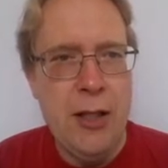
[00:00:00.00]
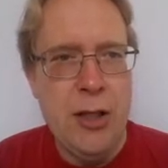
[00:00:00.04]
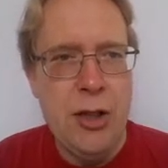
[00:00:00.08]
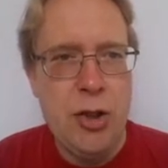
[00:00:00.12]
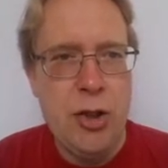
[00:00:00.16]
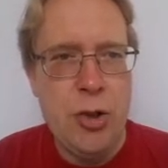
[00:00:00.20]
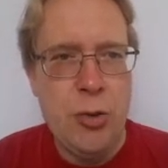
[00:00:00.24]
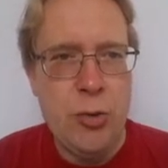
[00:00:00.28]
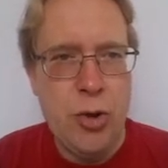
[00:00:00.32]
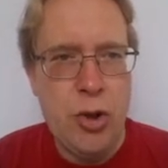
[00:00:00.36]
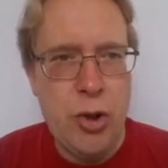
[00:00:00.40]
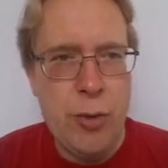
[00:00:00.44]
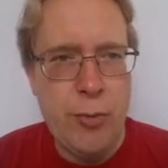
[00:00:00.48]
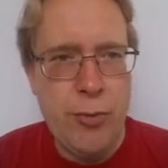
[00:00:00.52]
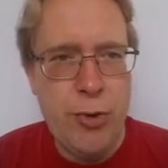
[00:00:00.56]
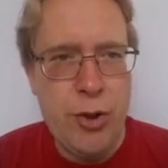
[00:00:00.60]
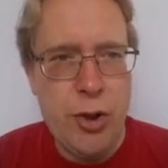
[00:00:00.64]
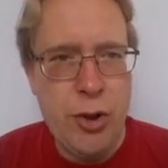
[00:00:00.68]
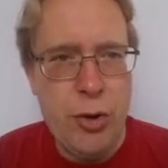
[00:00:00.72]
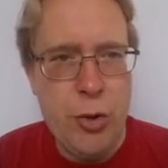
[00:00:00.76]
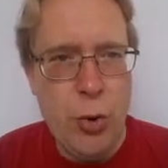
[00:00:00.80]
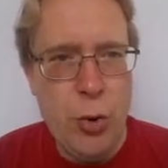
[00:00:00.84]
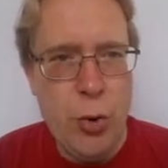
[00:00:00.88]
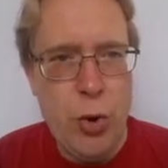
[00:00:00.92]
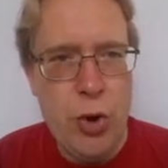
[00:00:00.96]
so the
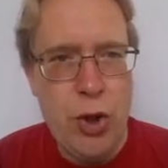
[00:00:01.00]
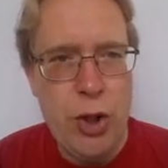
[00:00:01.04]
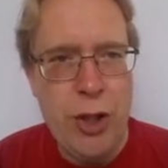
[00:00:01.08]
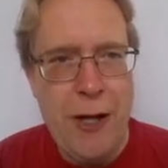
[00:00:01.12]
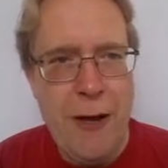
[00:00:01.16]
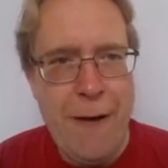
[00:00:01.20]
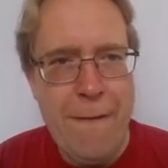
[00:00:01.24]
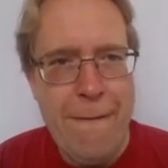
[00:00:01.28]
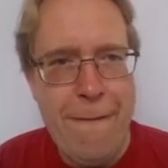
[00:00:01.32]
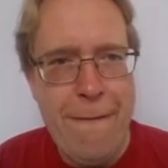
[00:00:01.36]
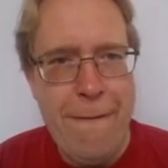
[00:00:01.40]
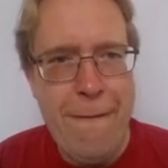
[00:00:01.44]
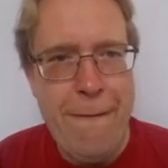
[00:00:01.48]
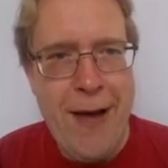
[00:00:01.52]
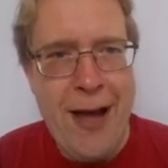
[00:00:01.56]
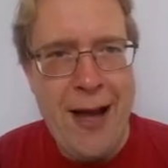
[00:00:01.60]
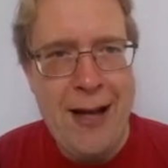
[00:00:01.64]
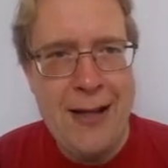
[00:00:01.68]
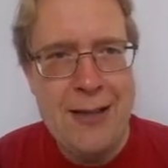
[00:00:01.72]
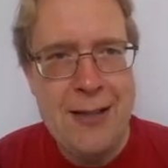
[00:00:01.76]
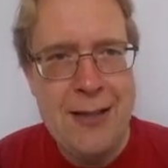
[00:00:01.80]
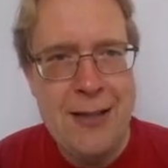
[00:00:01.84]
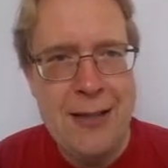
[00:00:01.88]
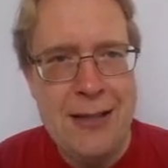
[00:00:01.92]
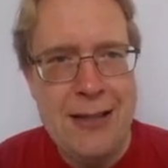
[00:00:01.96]
substitution
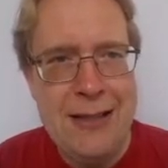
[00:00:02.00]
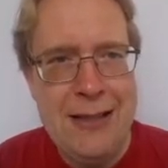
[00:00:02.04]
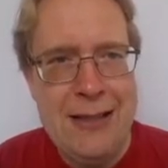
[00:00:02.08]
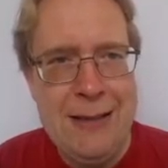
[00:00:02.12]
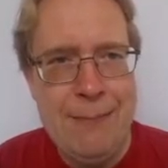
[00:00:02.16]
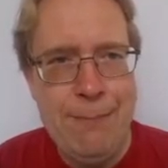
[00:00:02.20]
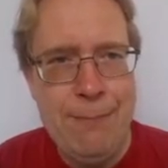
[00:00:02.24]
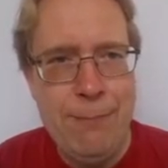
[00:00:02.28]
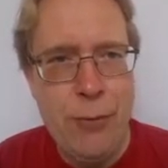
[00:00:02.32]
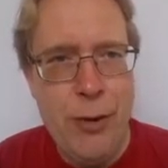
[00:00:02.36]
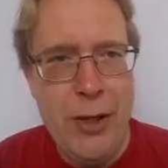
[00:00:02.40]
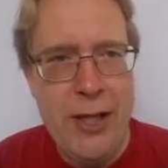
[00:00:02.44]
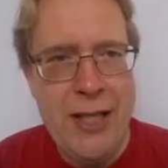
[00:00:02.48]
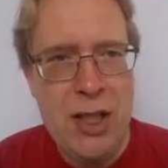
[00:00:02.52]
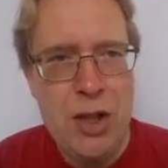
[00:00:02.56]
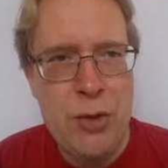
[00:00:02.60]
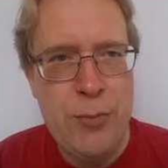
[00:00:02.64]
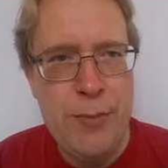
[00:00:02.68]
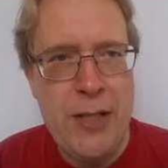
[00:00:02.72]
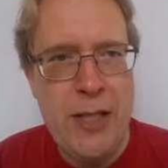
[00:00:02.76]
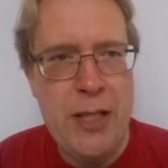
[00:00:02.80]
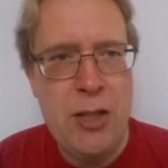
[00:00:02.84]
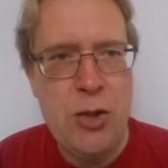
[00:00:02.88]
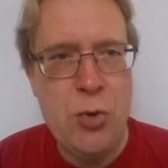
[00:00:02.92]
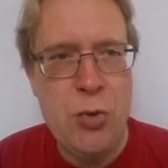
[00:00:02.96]
effect brings
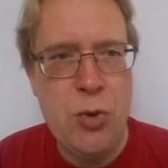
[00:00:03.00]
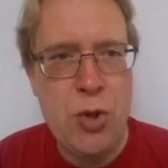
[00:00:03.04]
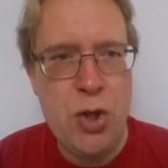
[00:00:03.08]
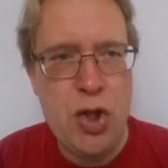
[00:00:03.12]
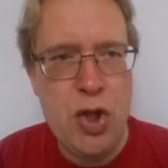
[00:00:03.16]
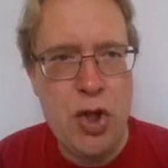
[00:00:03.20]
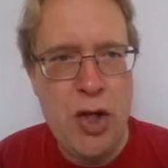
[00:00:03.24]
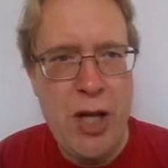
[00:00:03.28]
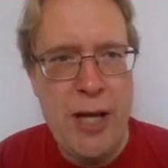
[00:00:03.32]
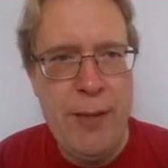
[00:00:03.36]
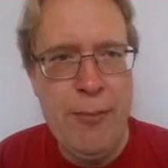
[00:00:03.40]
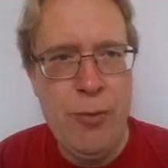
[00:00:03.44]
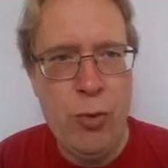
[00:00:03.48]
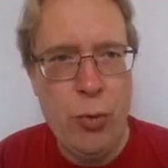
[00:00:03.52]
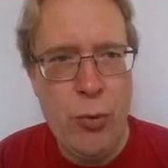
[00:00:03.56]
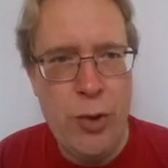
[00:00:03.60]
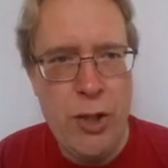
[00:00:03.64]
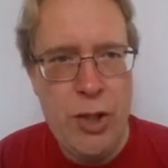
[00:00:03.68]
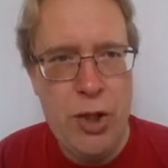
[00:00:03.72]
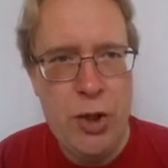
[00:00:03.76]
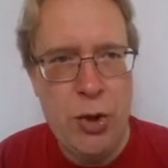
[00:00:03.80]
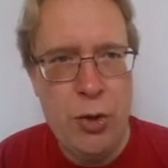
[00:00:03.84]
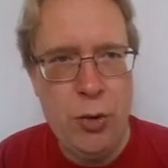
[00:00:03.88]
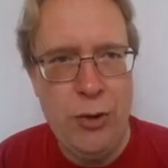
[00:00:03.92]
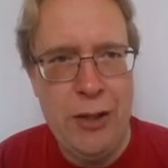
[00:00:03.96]
me to the same
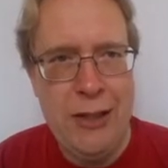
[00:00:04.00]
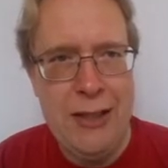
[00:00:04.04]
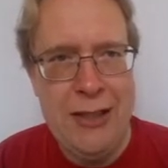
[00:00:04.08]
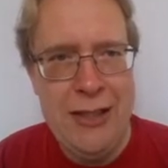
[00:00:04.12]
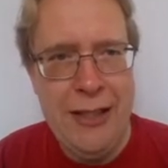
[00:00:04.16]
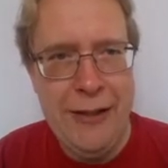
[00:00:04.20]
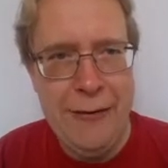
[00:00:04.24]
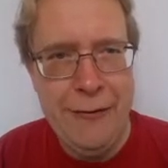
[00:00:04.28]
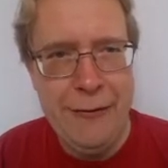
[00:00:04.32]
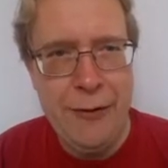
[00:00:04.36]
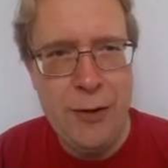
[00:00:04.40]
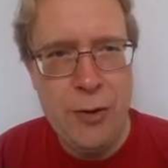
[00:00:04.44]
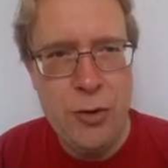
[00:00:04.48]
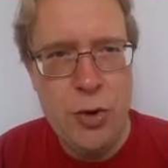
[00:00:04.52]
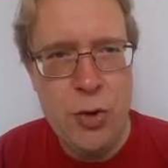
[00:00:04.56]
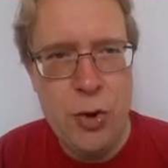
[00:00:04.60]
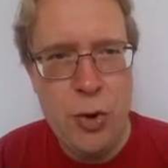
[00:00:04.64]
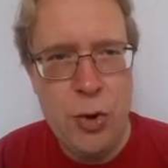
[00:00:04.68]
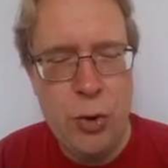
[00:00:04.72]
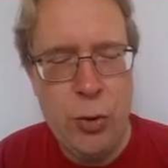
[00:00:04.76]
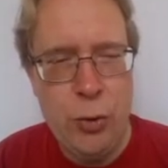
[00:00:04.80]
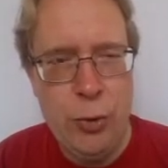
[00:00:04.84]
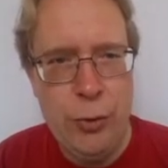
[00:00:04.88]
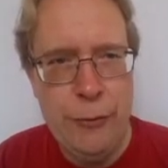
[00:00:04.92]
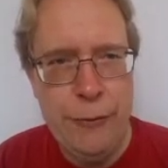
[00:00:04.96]
original indifference
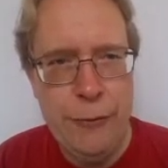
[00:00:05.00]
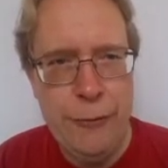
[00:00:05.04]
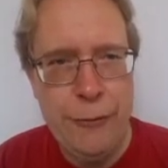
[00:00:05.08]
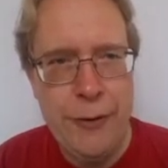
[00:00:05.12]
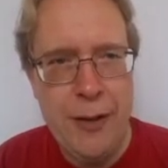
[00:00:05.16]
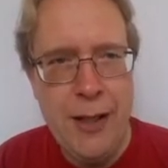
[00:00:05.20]
curve